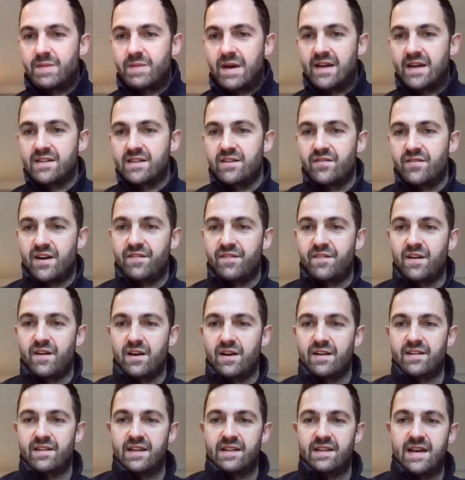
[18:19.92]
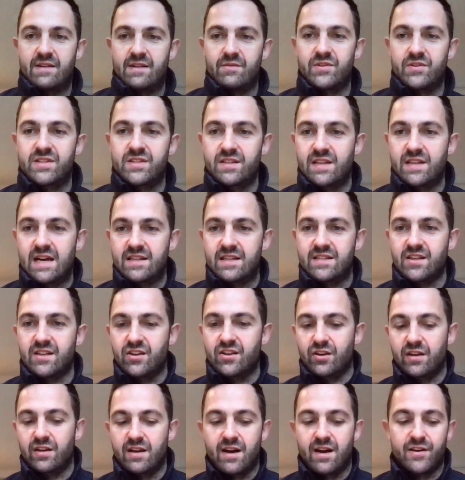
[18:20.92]
perspective, I feel like that's a
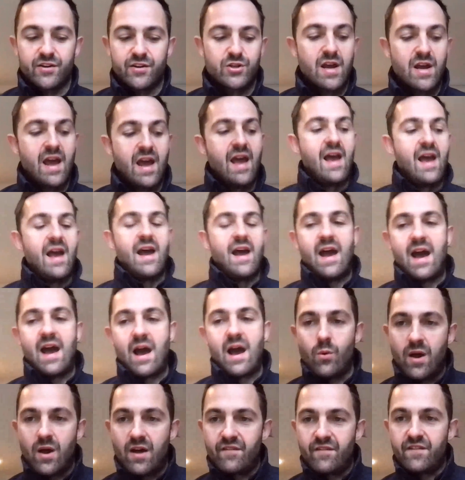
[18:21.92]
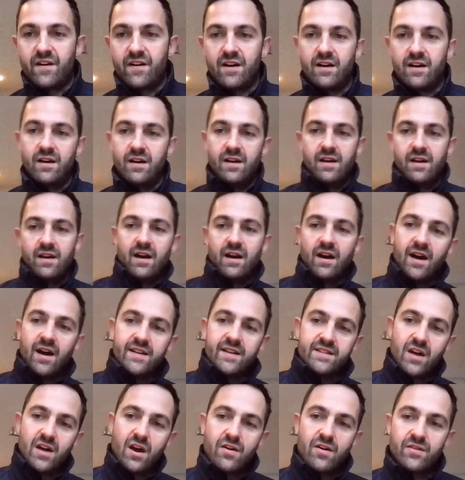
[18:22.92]
good lunch. However,
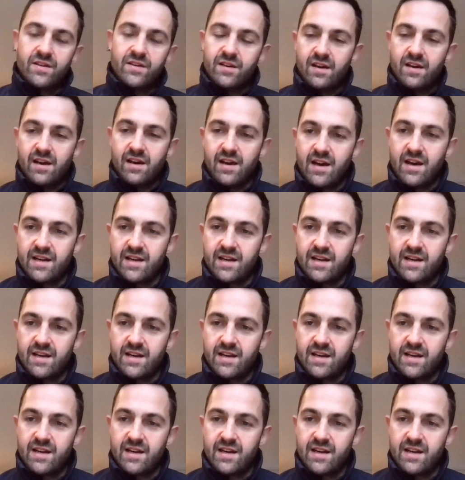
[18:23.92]
I've got to